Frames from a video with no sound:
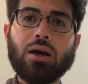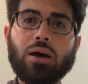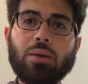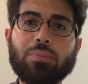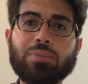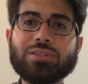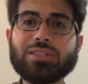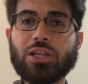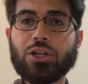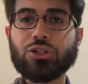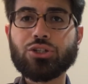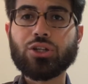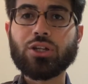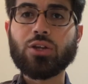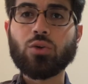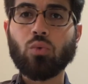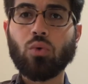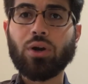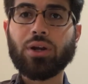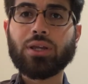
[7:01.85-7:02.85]
potentially
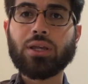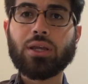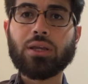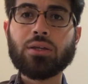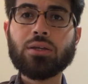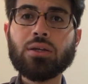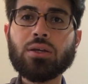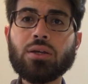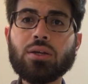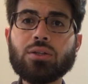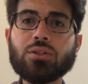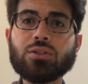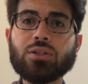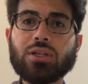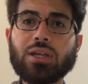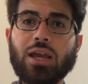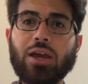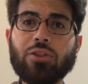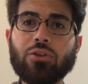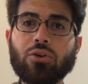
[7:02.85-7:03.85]
working
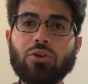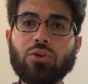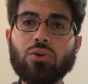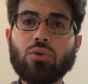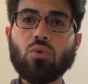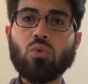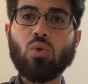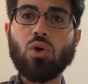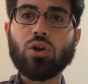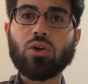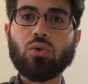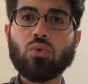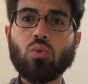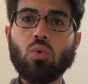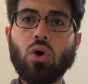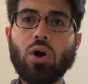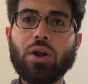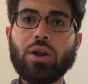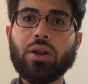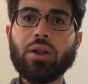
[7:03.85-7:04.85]
together
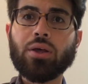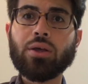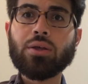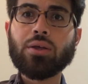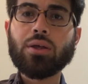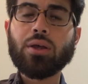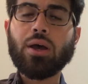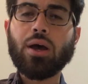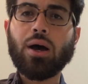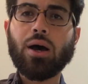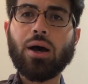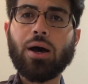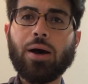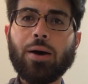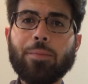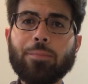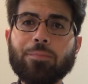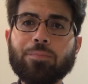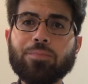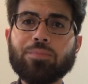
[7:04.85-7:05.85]
one-on-one,
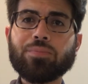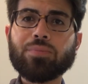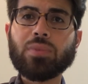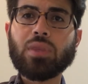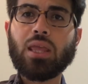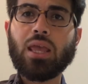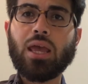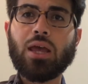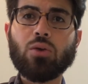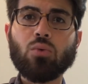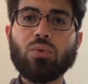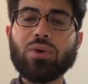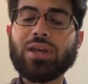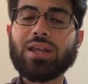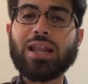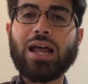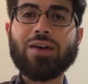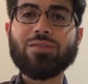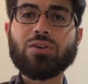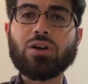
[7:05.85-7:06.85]
and we can
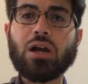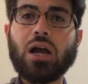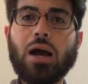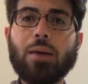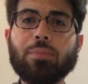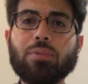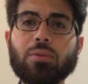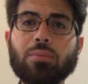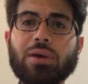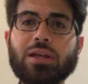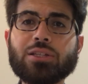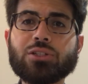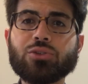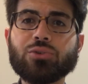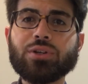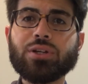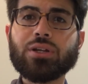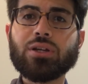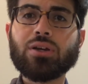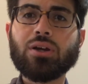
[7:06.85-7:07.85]
have a
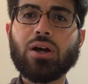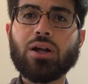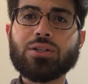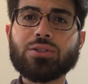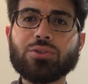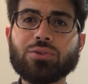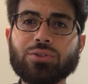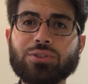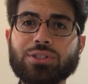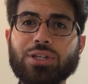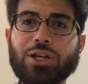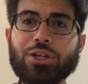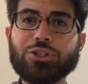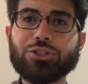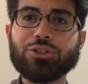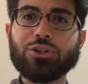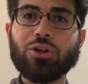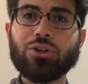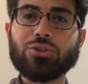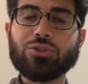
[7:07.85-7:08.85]
complimentary
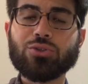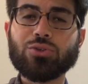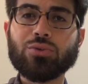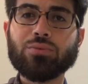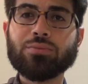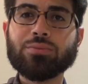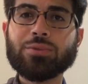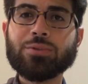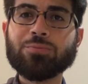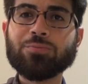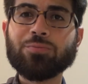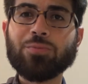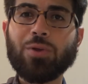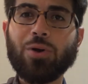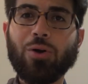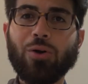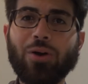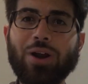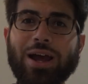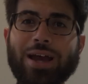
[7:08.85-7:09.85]
consultation on Zoom.
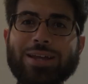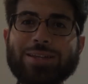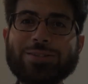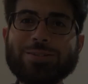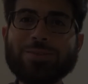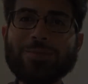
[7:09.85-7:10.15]
All right?